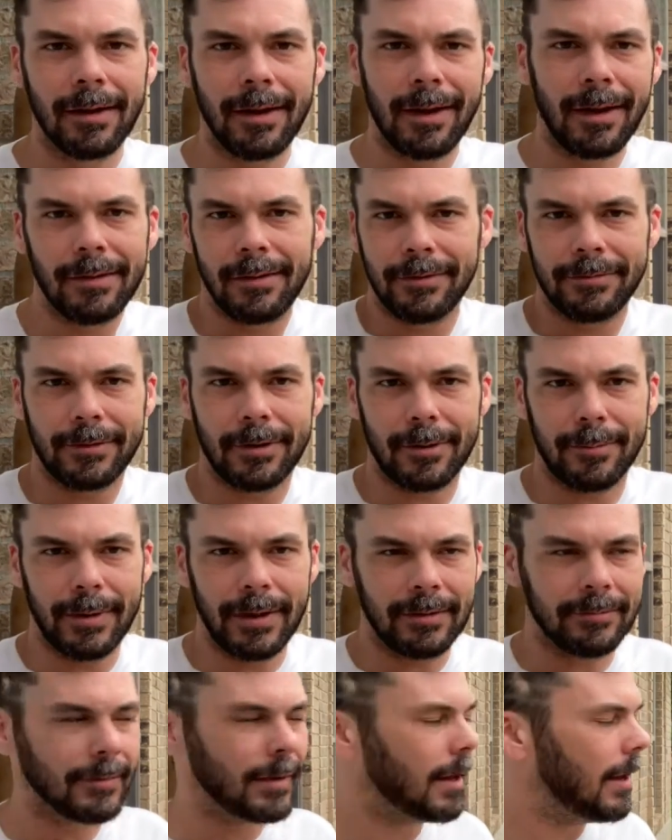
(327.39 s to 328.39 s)
I love
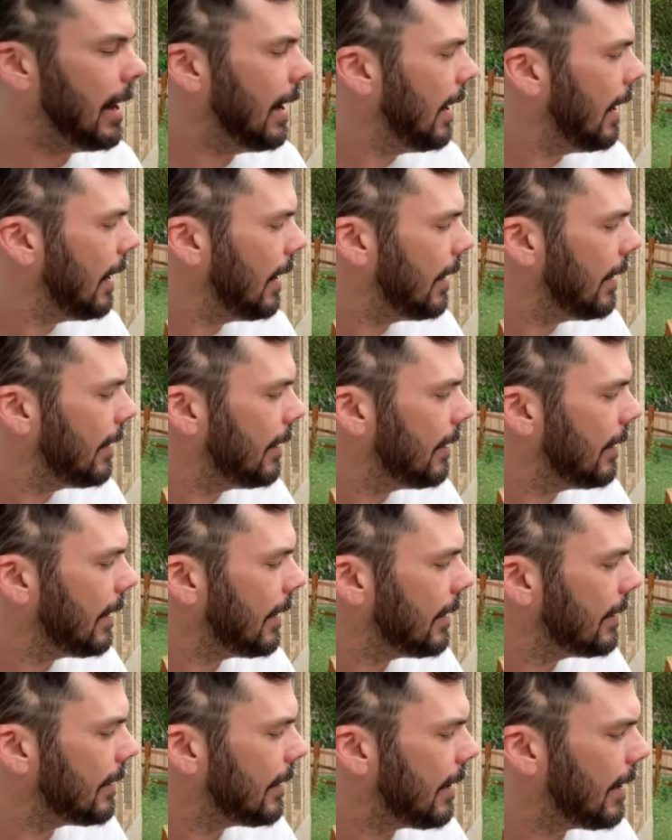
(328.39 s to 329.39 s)
Kirby
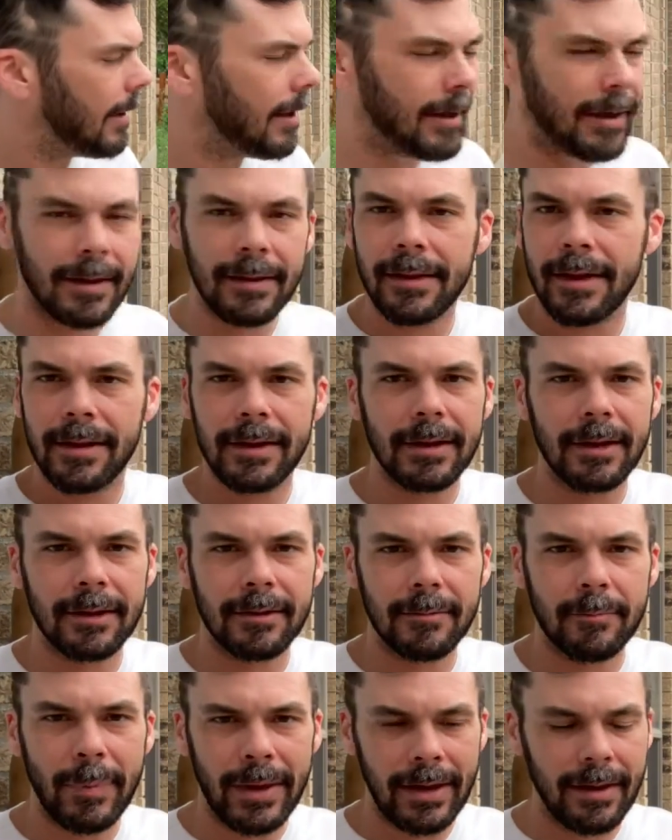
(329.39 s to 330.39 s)
and I like
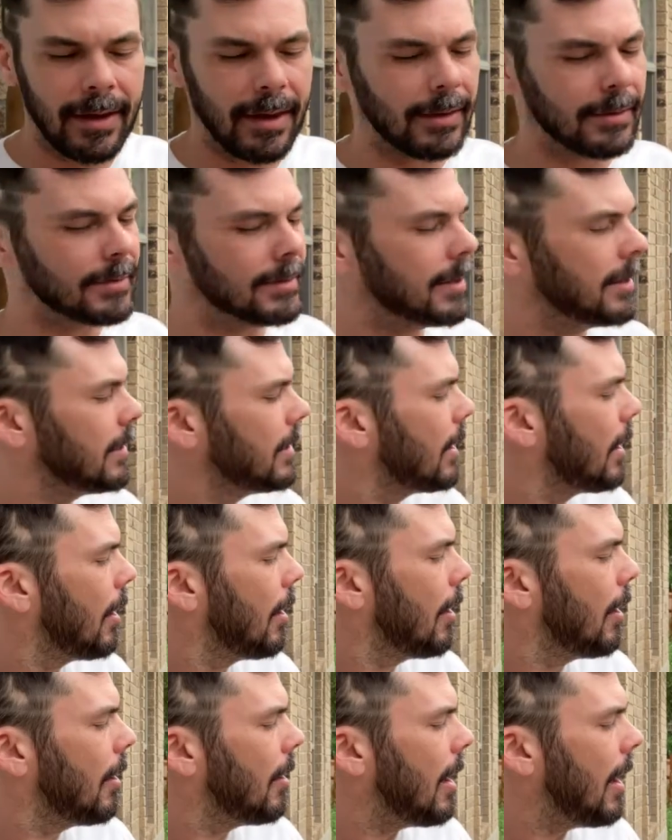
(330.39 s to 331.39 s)
pins.
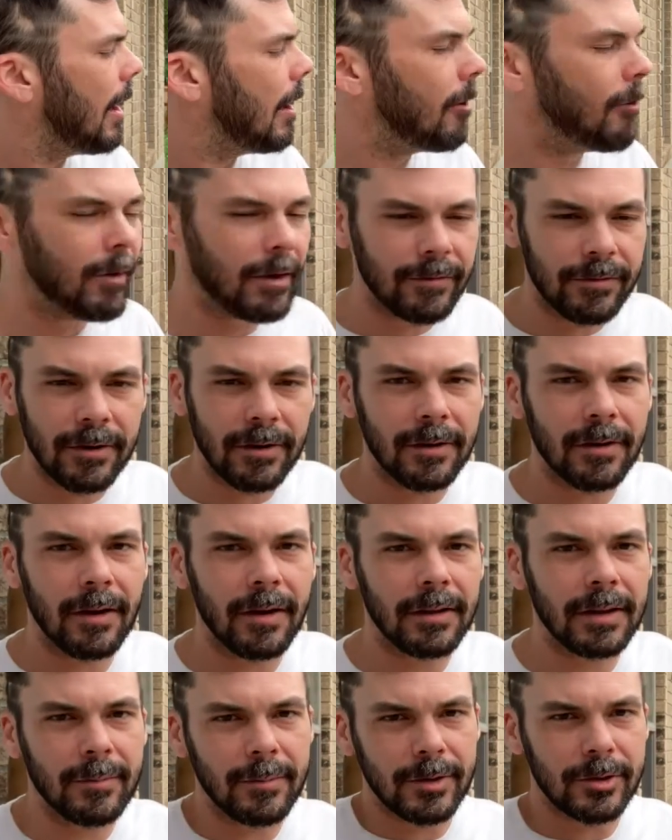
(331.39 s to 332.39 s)
However,
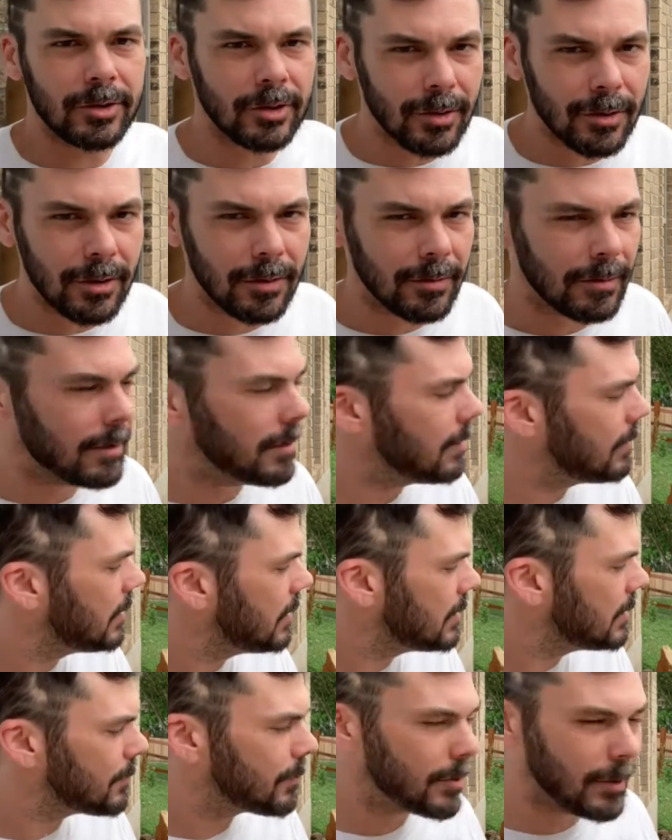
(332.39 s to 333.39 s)
let me show you
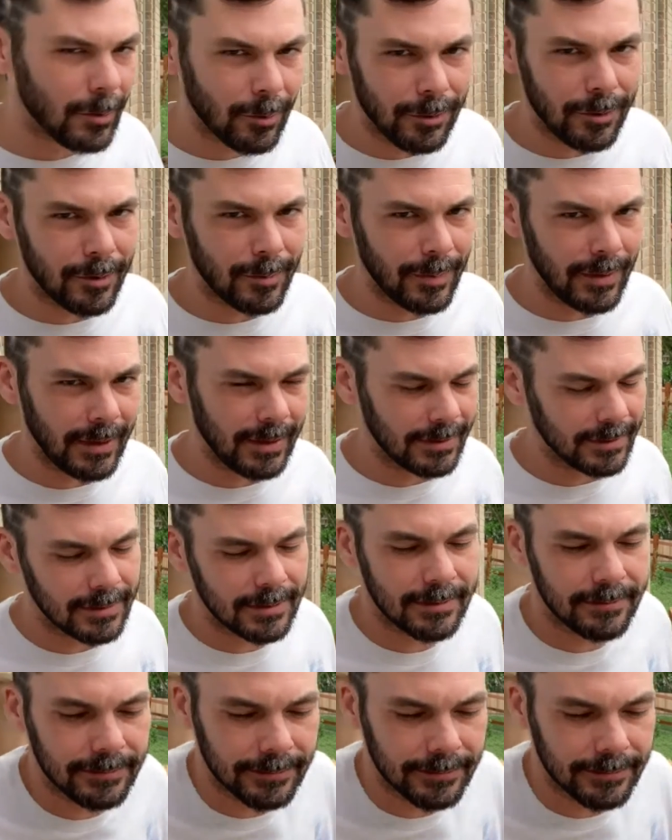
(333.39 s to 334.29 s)
these pre-order pins.